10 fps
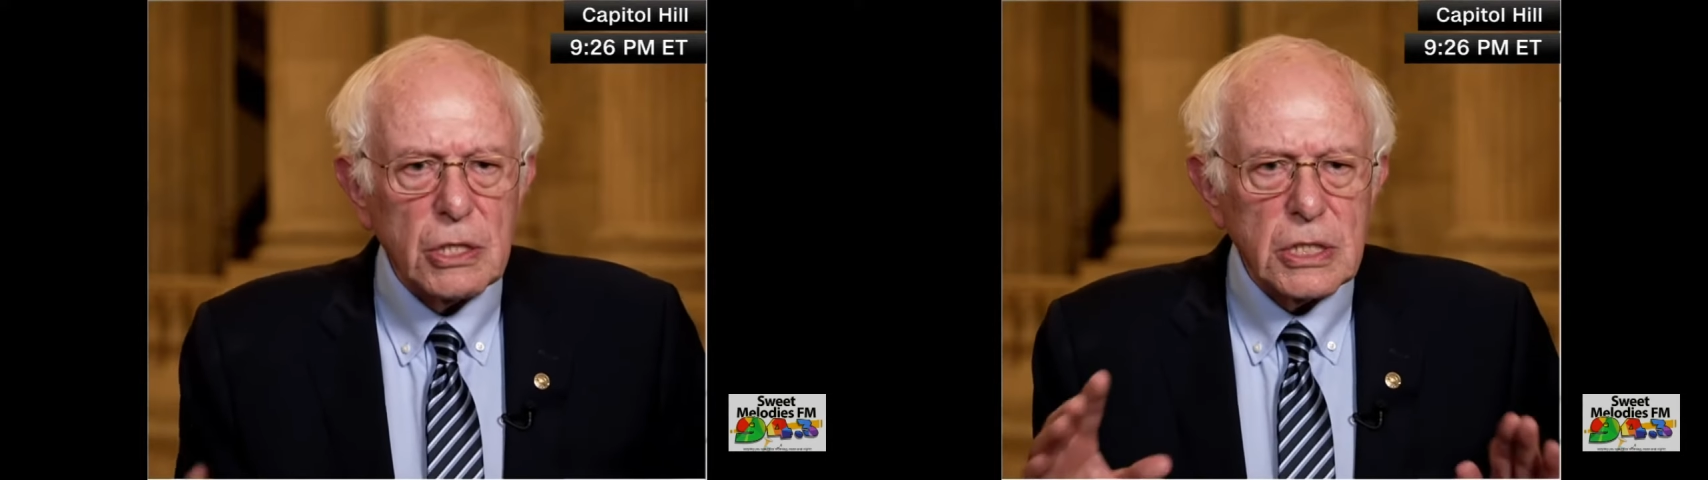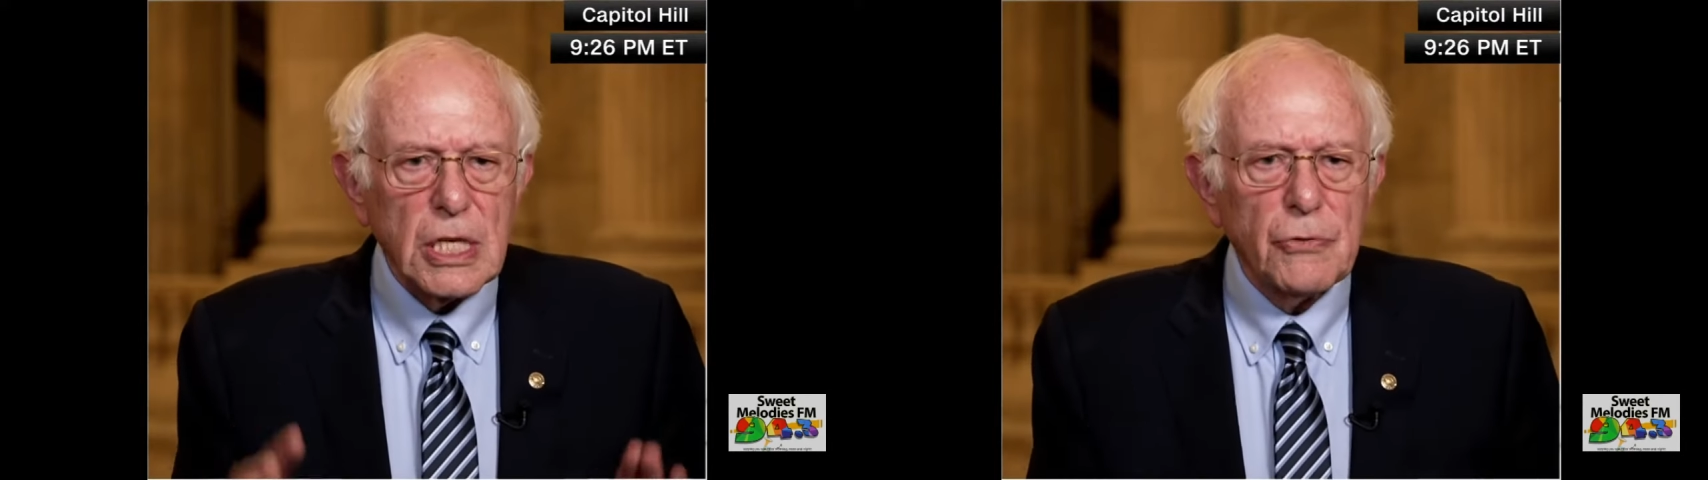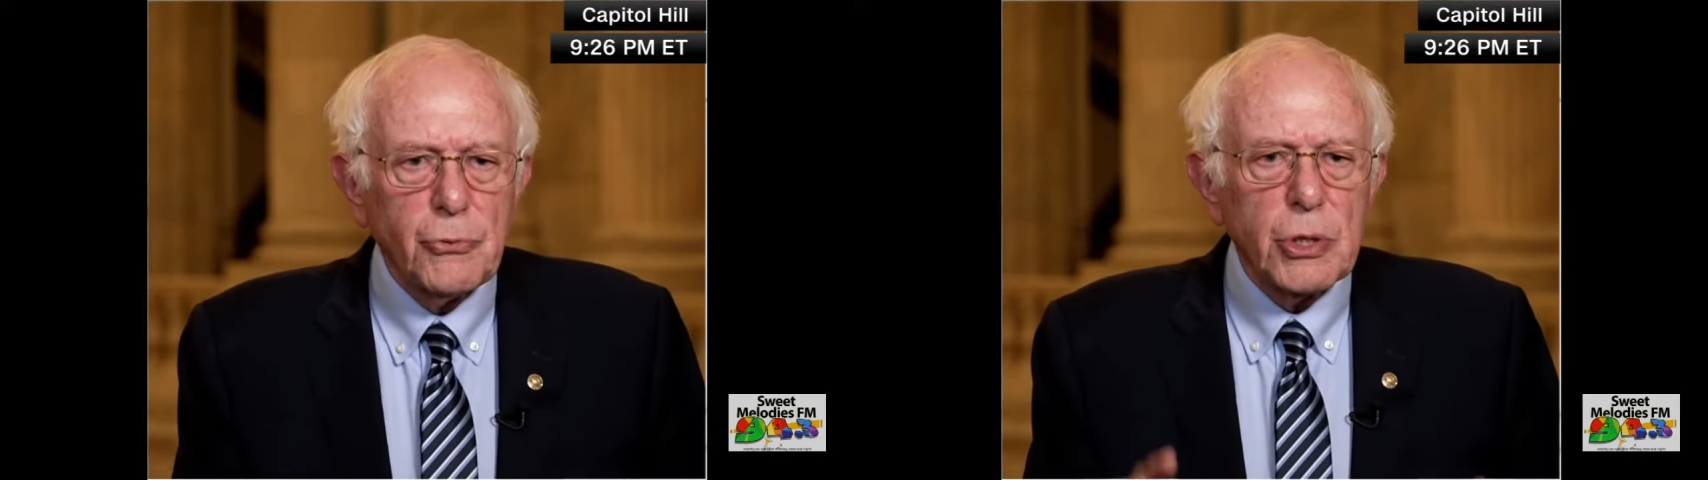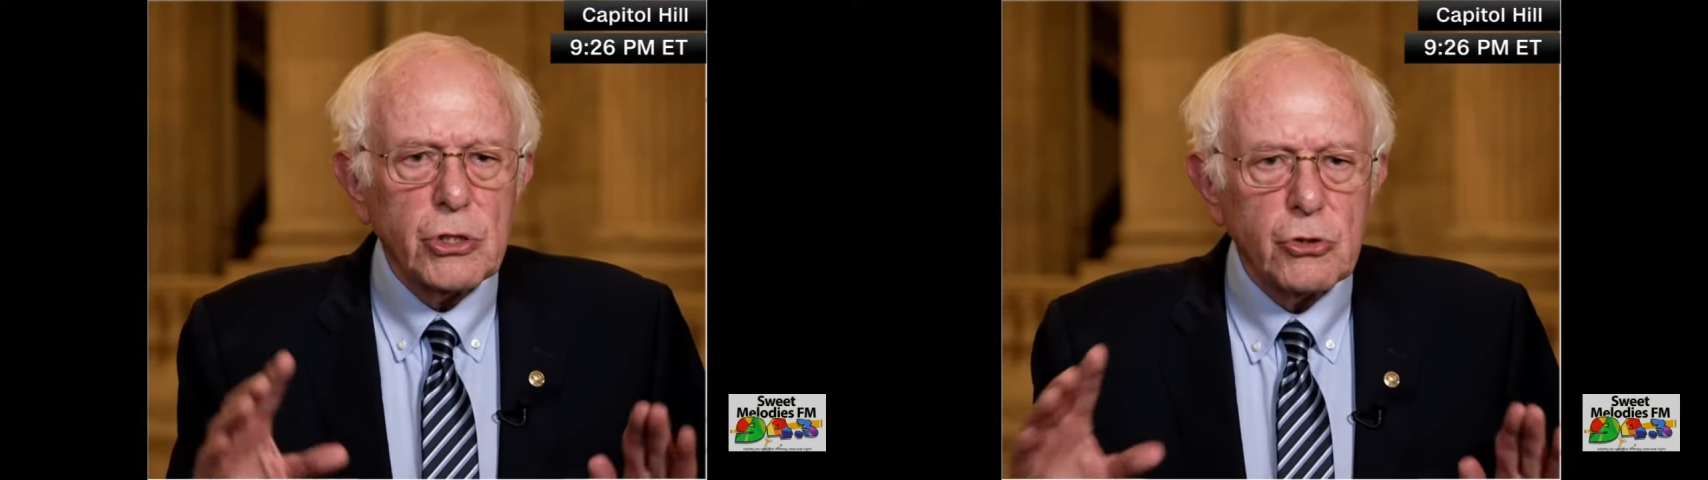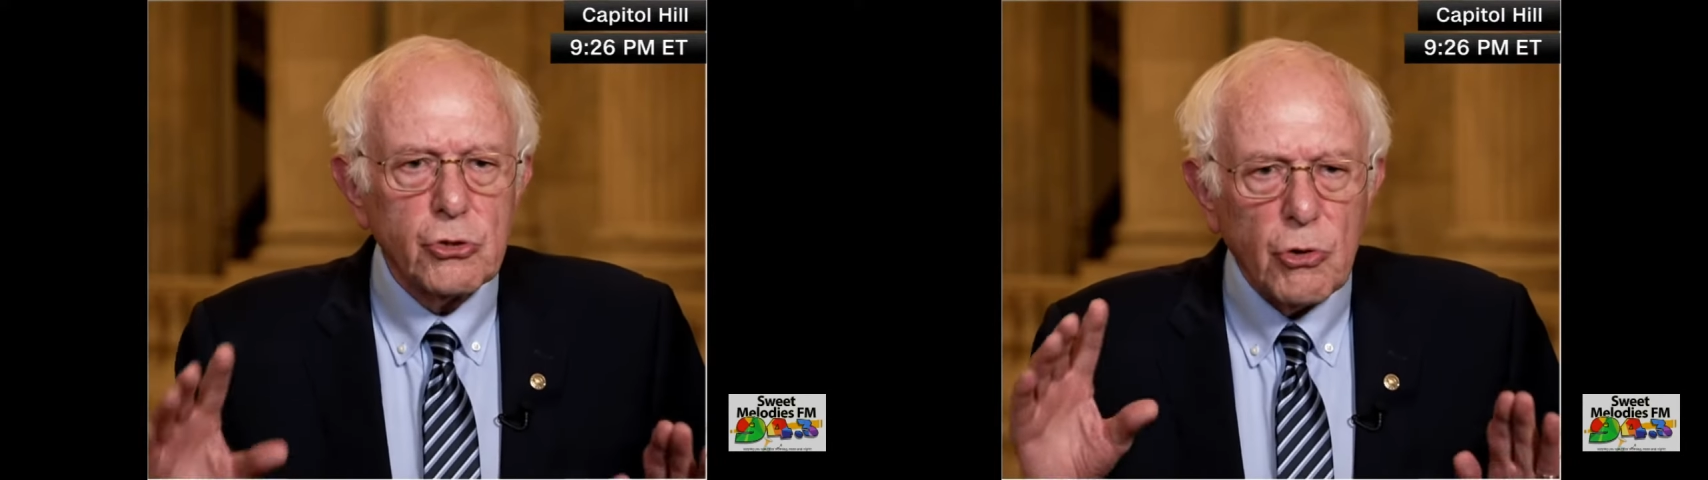herself with
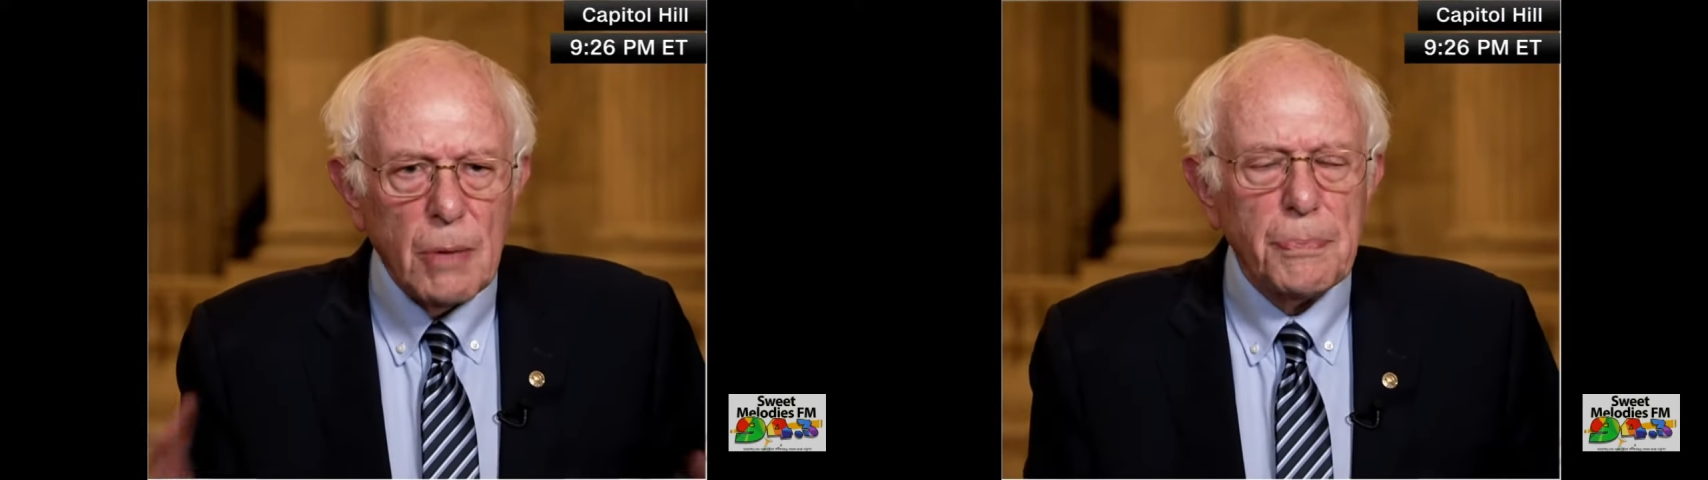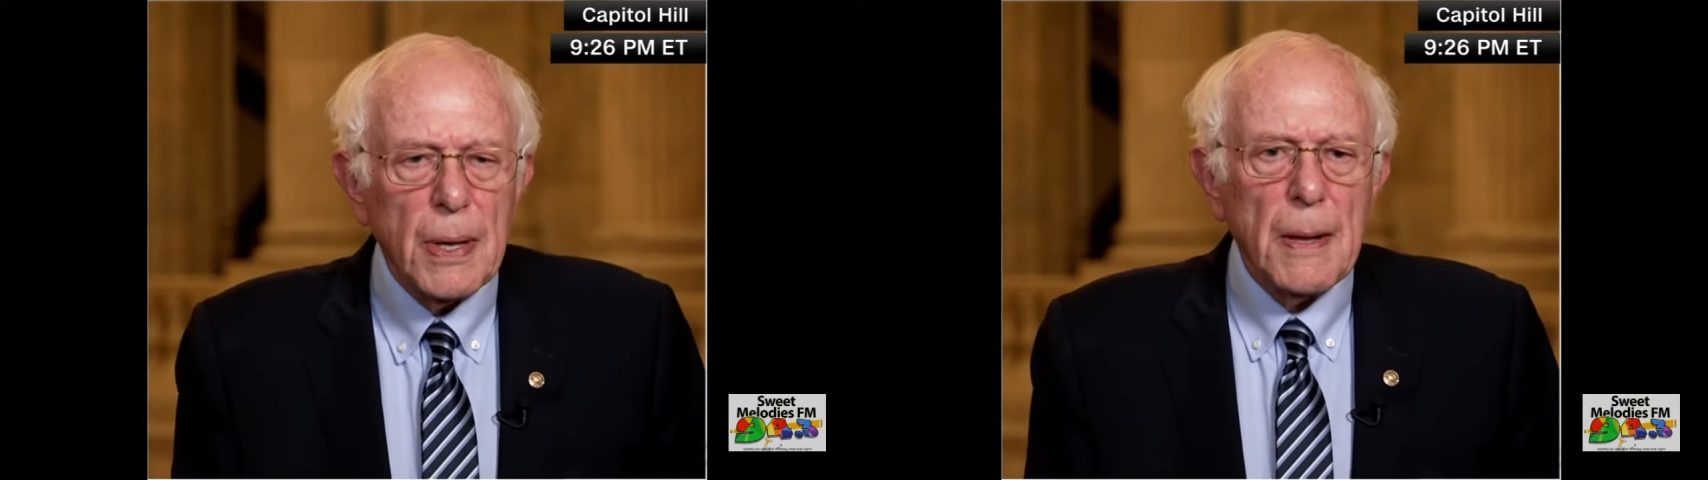Trump